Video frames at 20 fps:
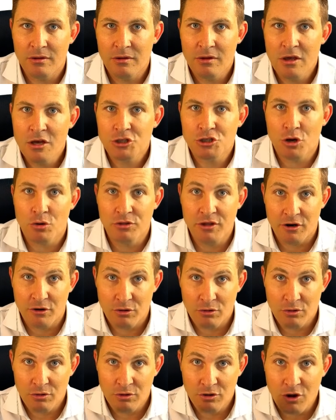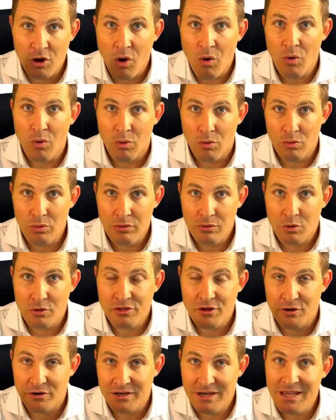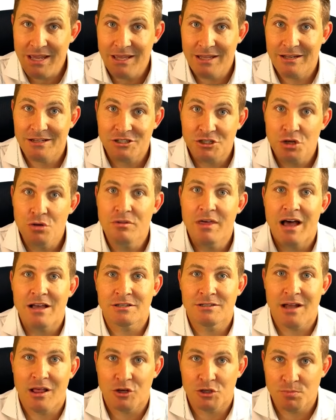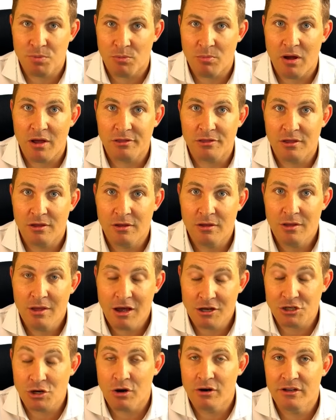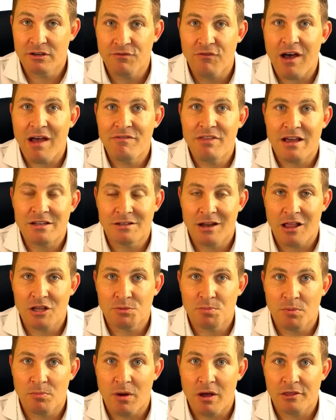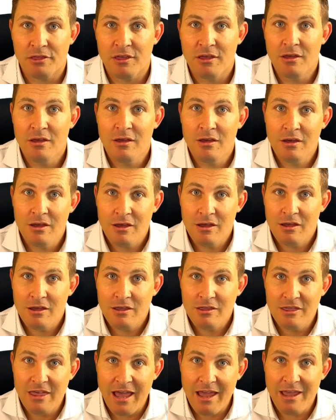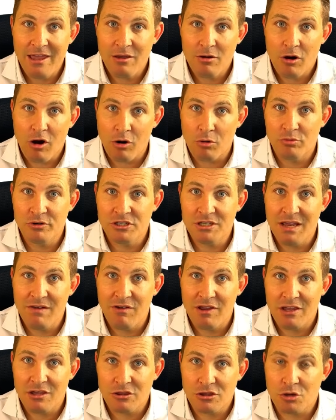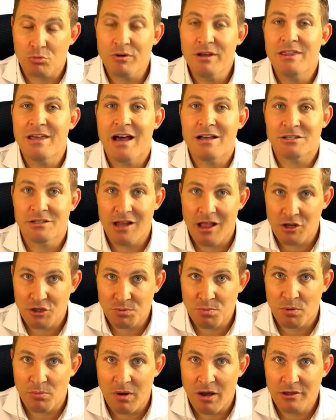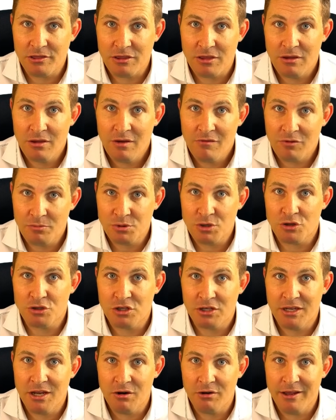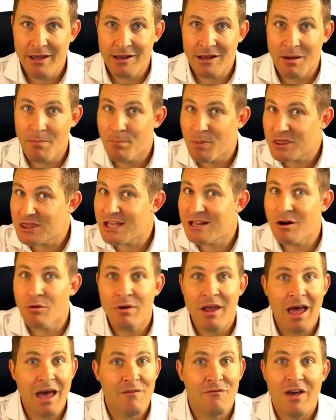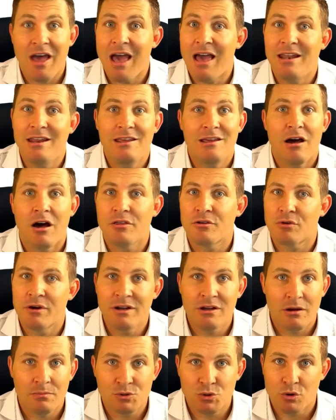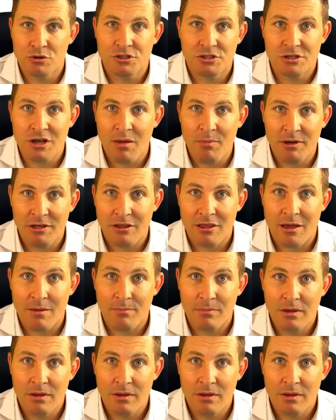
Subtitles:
So their goal or their need is $2,000 per month. Is $5,000 per month. They are receiving $3,000 per month from Social Security income, but they don't have any other income sources coming to them.